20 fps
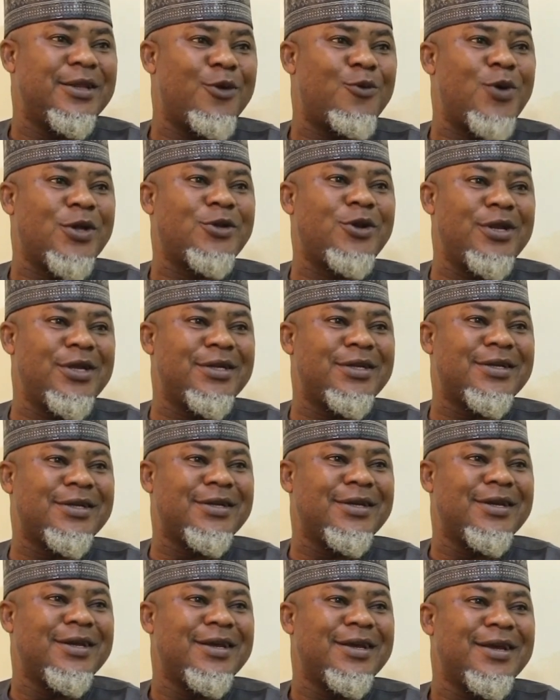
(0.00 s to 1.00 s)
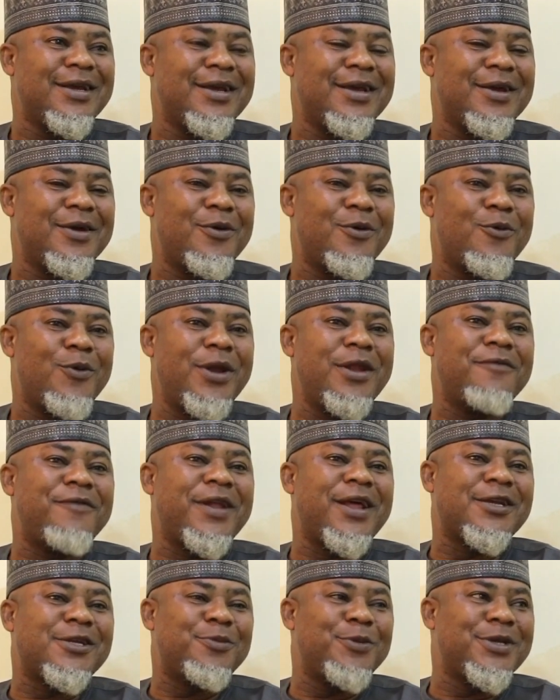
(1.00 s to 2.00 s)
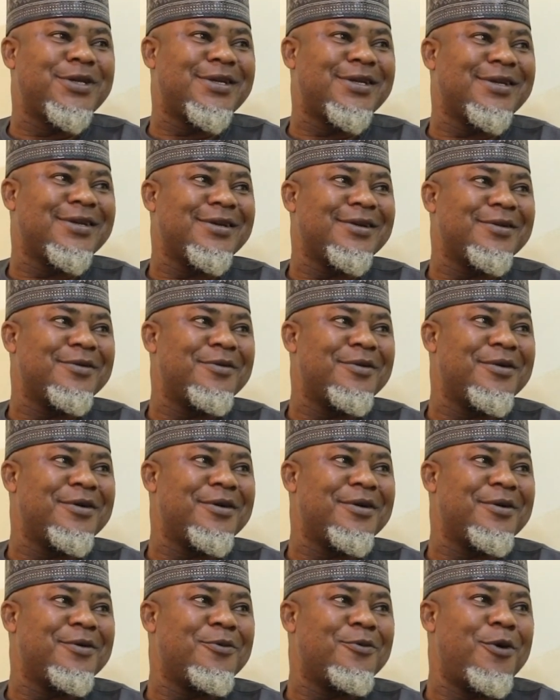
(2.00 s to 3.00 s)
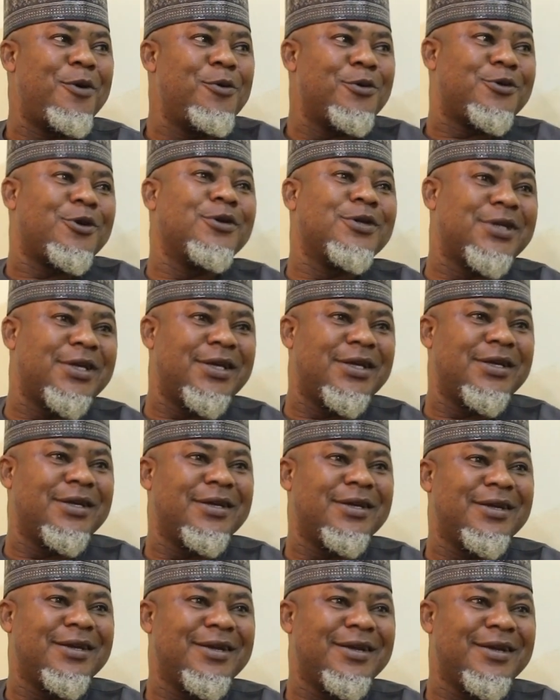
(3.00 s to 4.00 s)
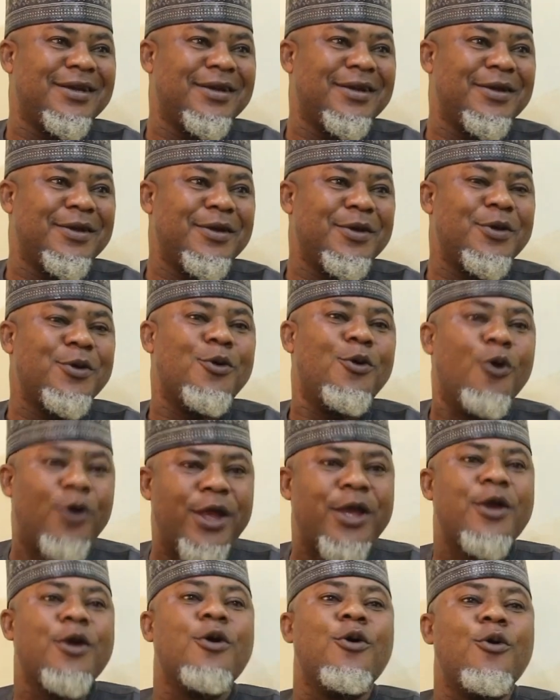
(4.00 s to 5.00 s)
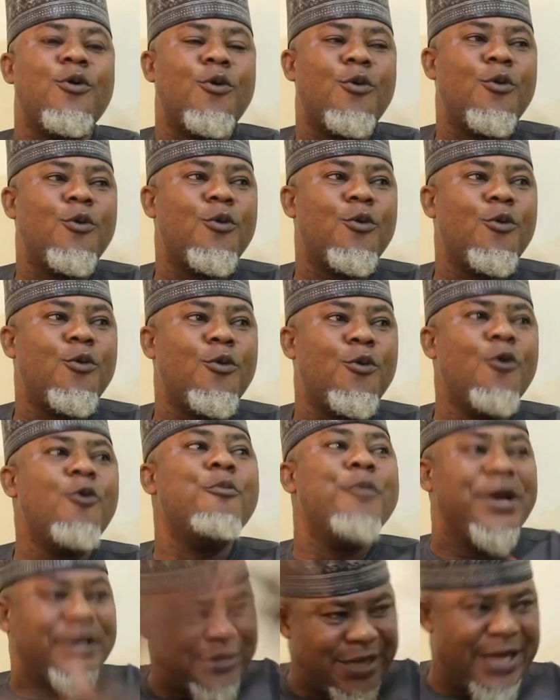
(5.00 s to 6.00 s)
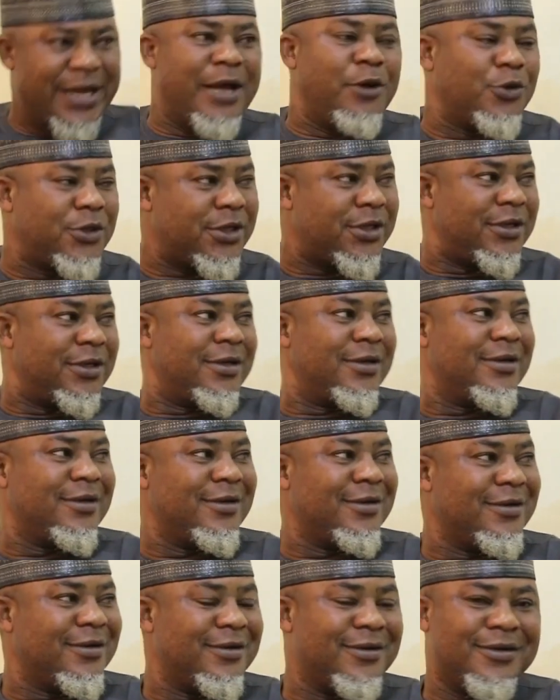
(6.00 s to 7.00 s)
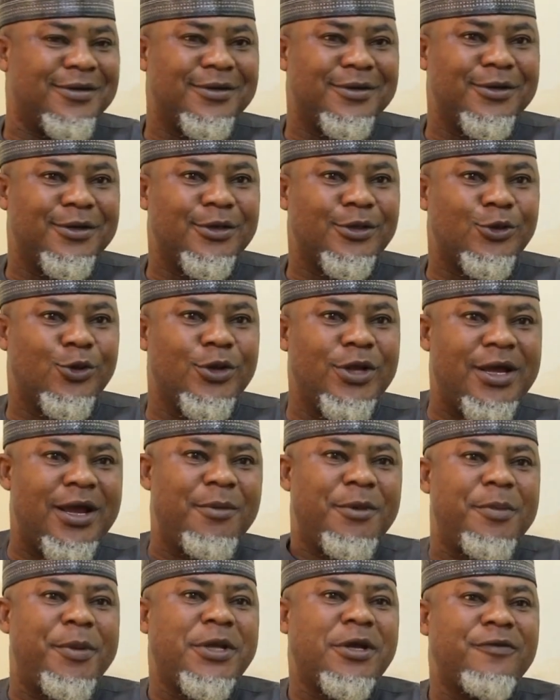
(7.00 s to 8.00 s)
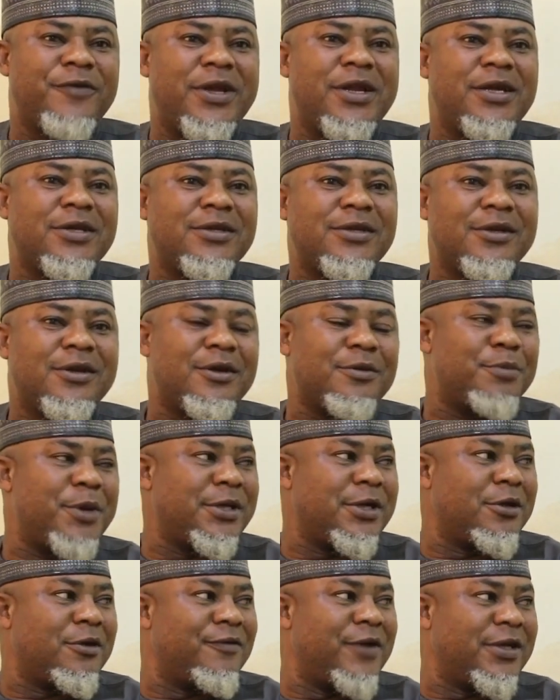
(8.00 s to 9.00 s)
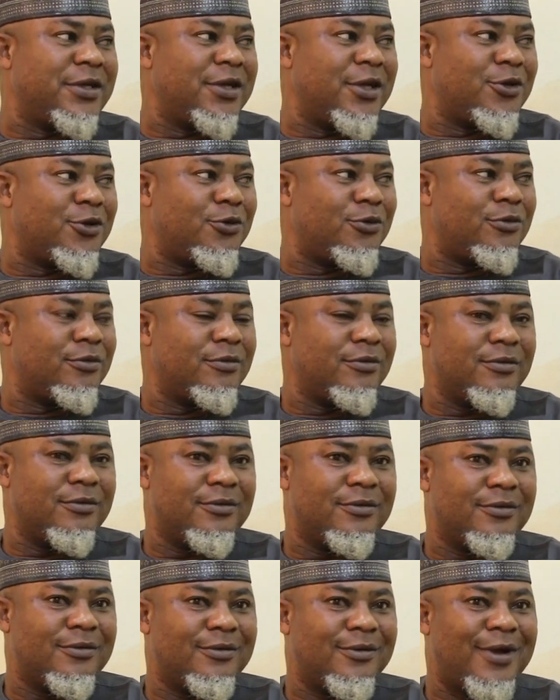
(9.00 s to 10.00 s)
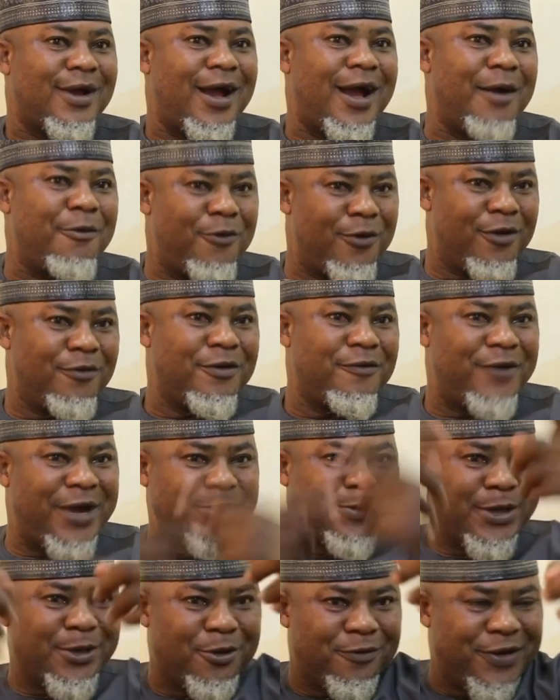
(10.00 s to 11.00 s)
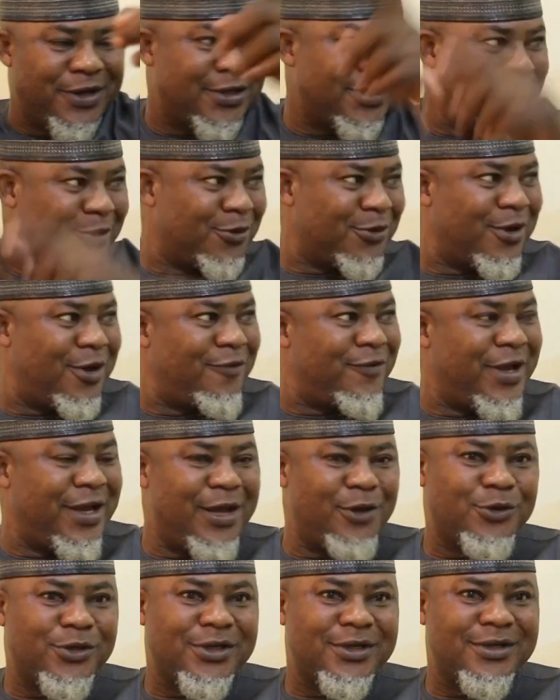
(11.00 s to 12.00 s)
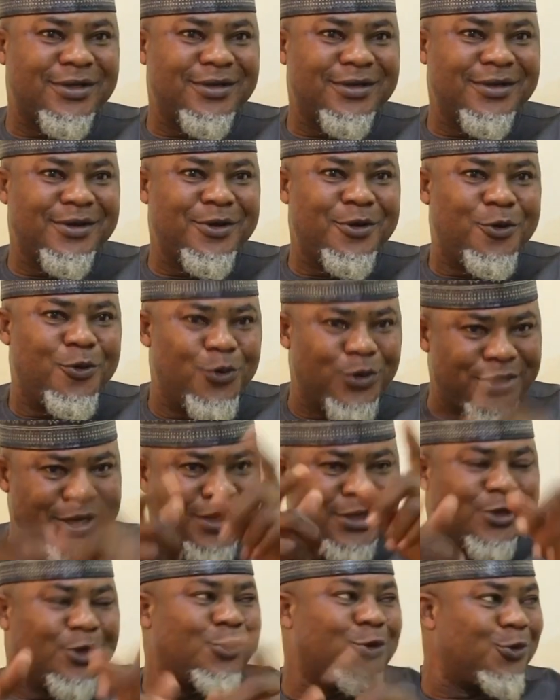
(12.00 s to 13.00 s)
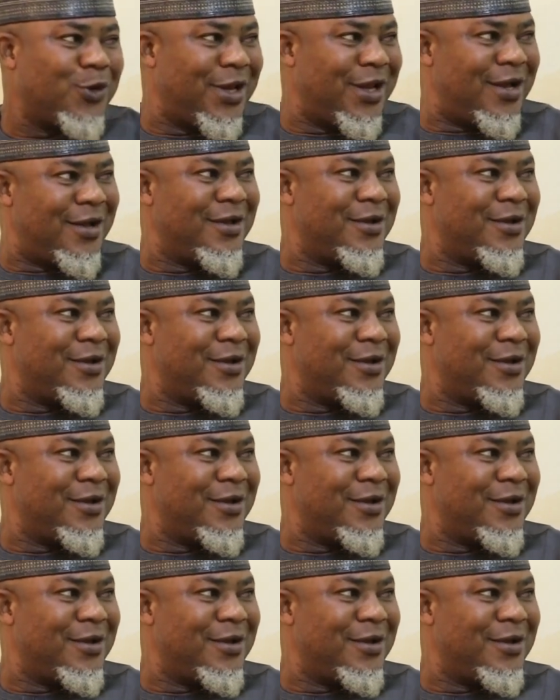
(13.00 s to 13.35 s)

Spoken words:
The question is, when the father speaks, what will someone say? Okay. Who makes NLC? So they have the president of NCSU and one of the vice president of NLC. We take this one together.